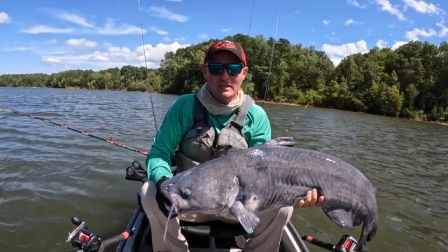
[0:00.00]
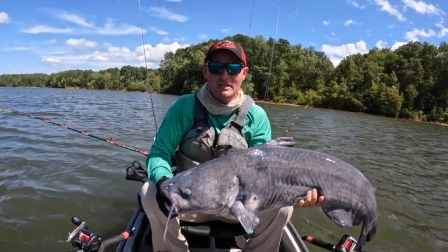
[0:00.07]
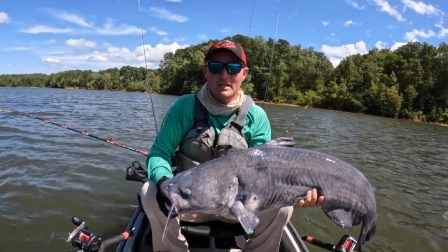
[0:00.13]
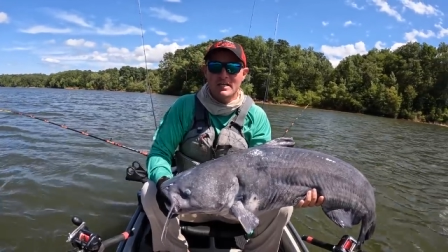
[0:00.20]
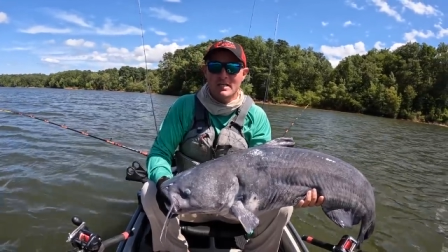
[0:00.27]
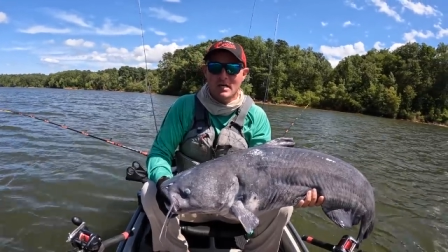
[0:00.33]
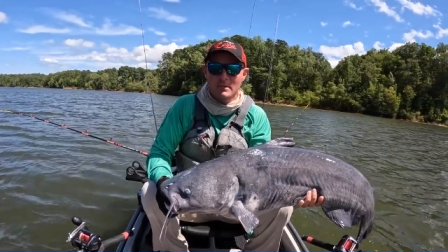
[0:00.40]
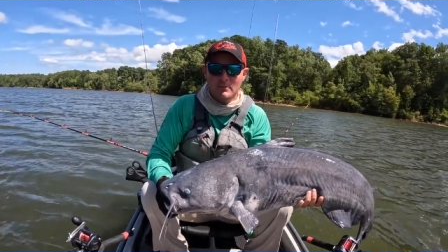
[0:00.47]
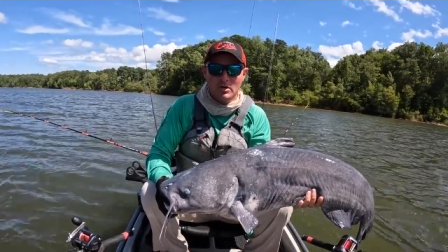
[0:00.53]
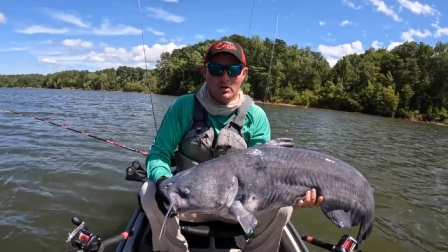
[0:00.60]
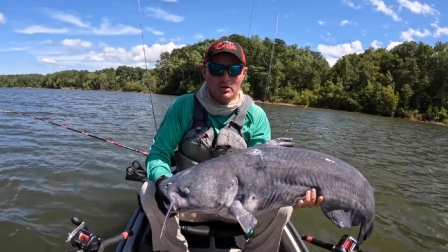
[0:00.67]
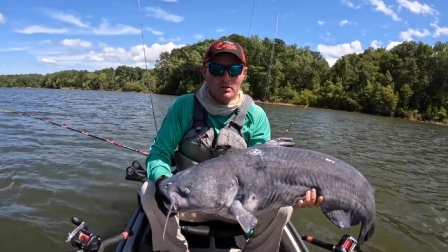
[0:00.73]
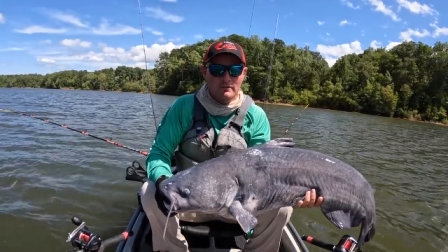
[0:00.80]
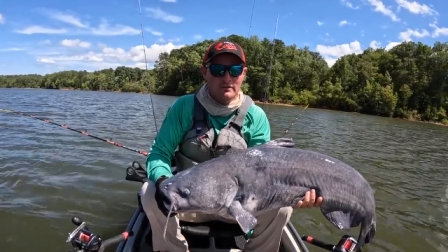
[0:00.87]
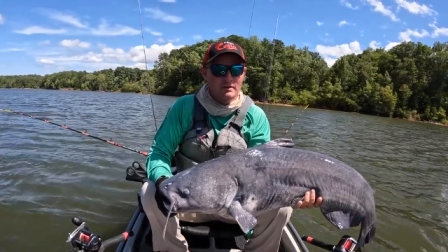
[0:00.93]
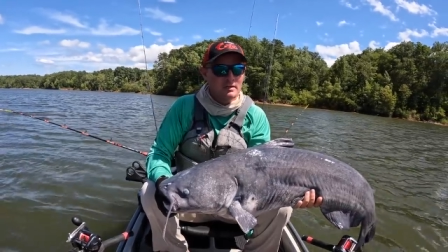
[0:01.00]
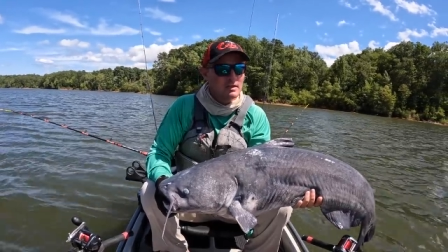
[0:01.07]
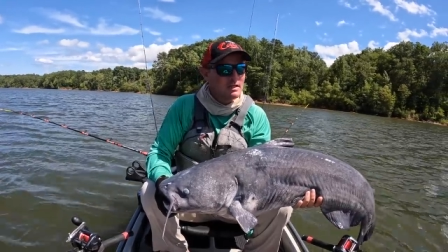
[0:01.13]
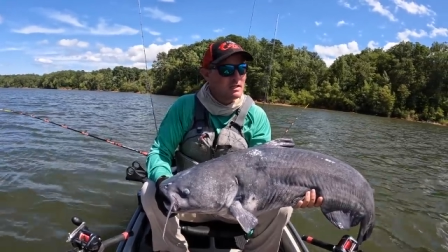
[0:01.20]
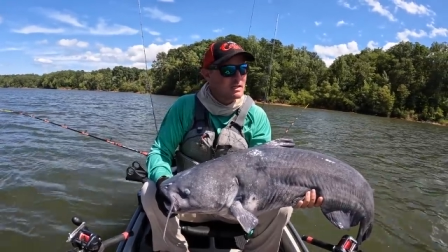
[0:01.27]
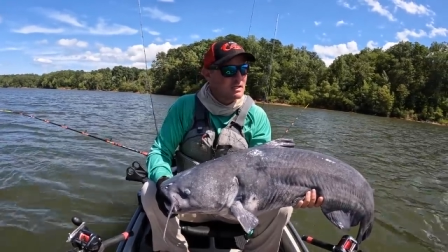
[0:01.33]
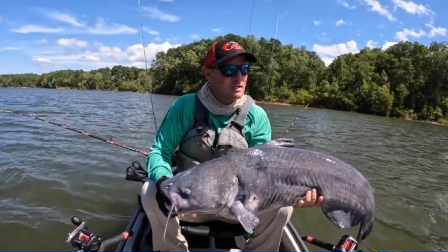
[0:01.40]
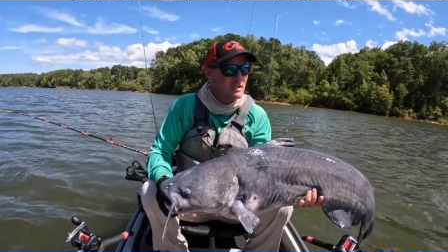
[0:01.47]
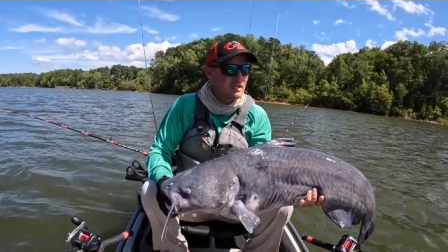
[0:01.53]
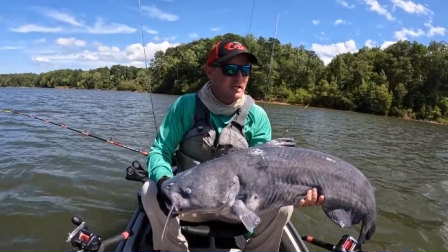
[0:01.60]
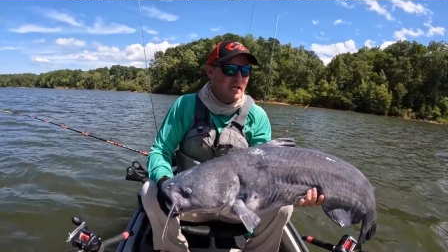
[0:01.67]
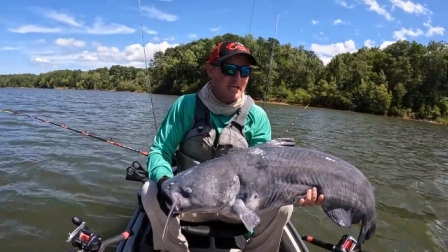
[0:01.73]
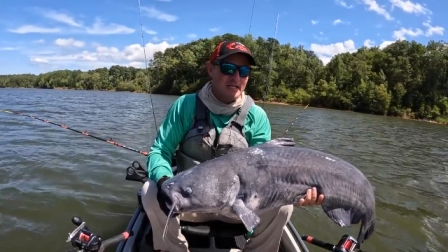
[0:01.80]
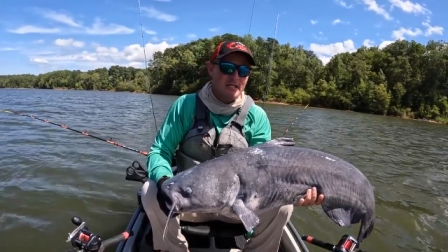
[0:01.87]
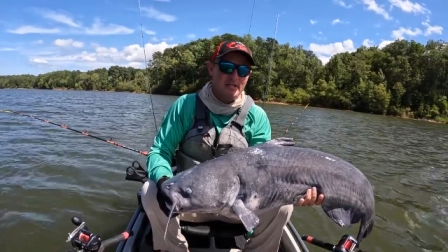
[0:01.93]
He come off,
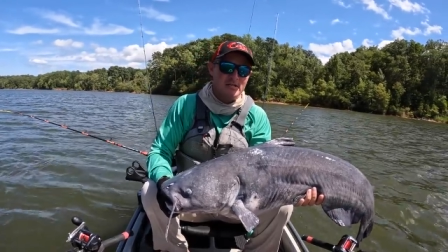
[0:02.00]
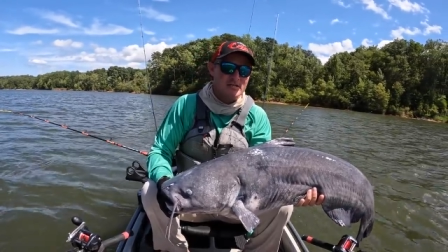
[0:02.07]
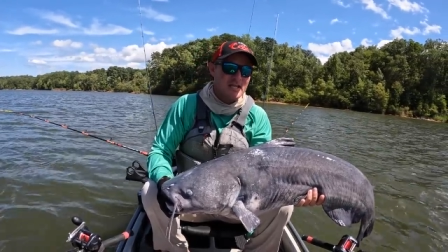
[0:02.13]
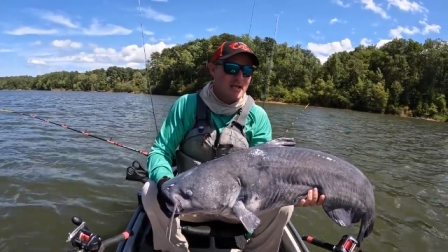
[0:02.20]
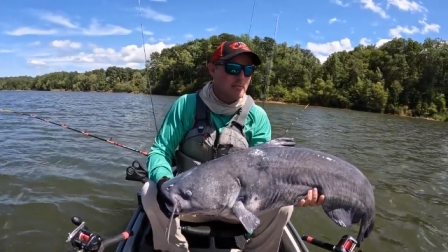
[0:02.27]
and he just